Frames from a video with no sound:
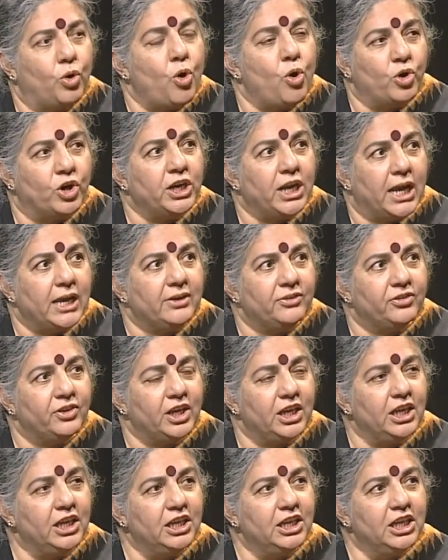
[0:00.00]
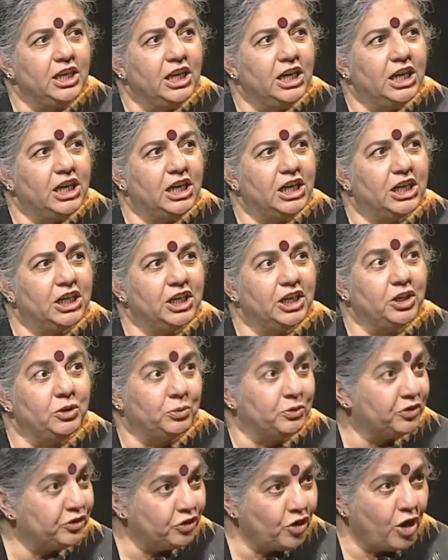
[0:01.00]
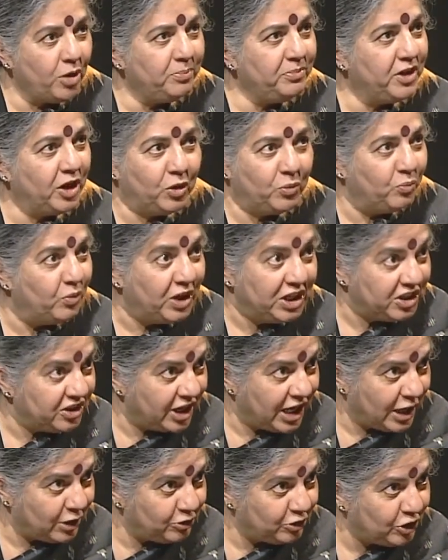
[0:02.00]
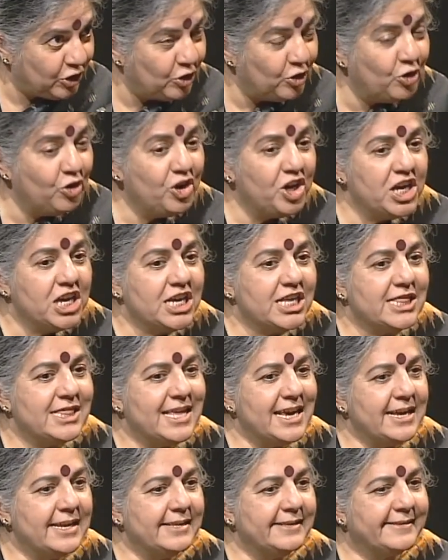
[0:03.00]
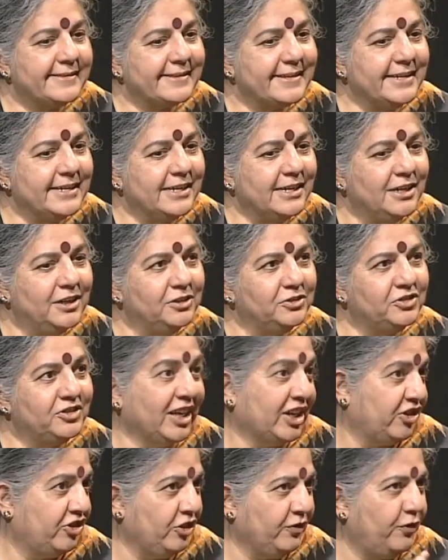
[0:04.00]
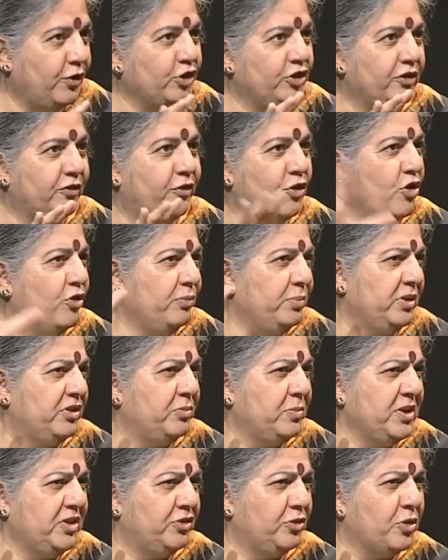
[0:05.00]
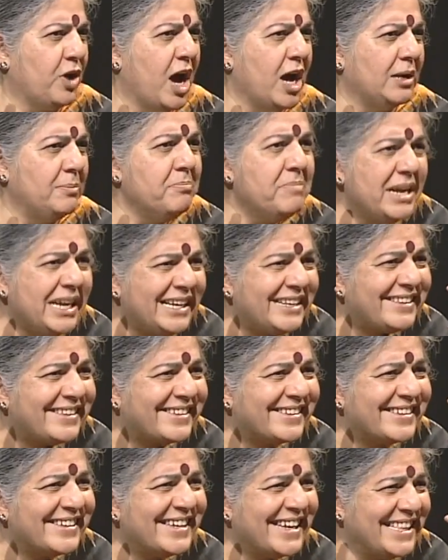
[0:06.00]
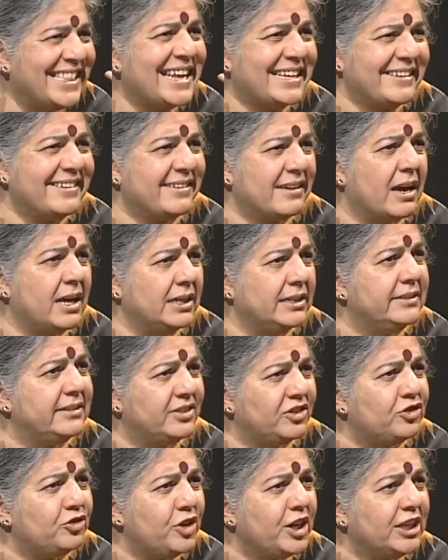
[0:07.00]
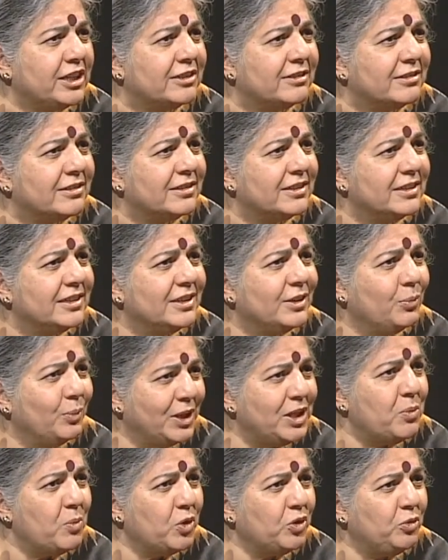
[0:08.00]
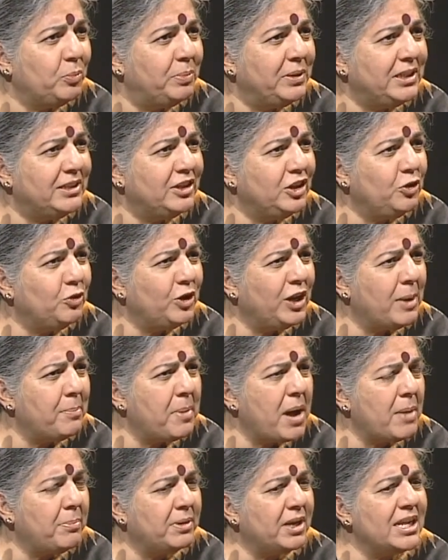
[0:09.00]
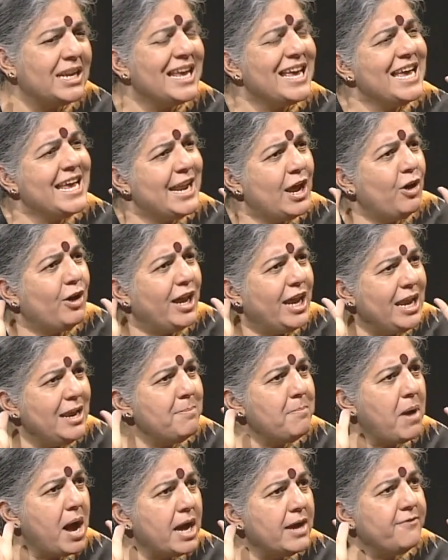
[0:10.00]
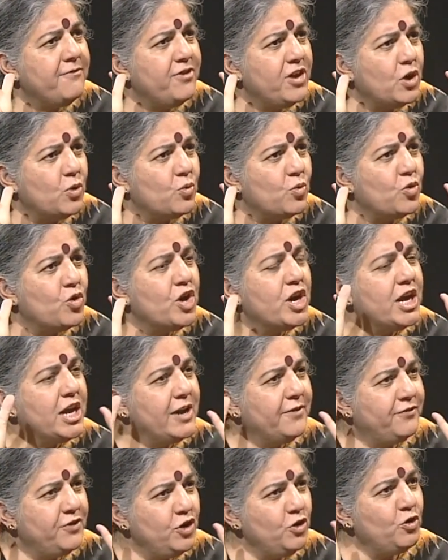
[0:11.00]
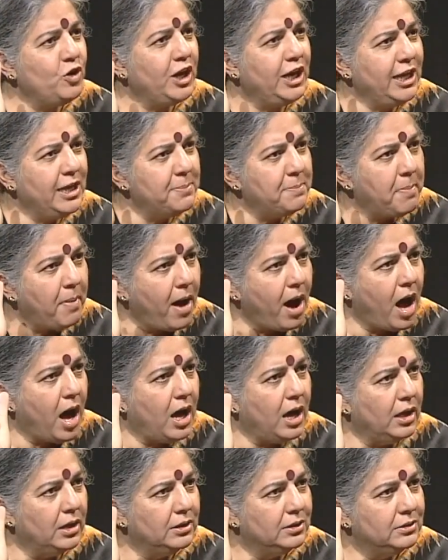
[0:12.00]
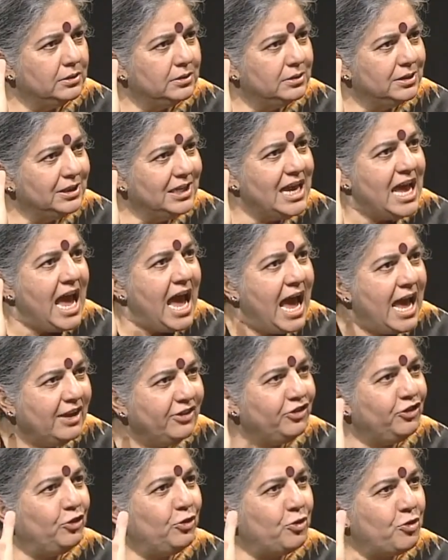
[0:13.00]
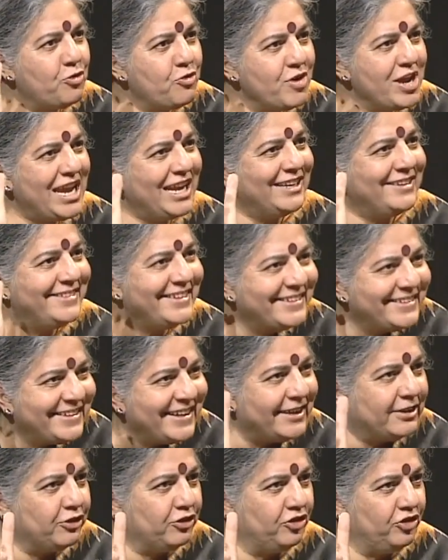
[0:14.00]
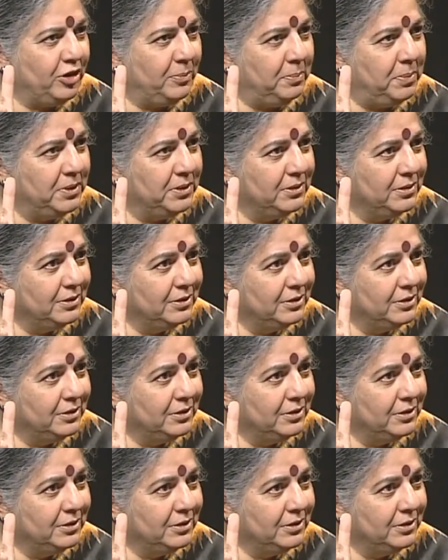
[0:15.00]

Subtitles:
organizing, it was stopped. They weren't allowed to go. There's Section 44, which means you can't meet in that entire district where they want to build the nuclear power plant. Now, in my view, if nuclear power has to create dictatorship,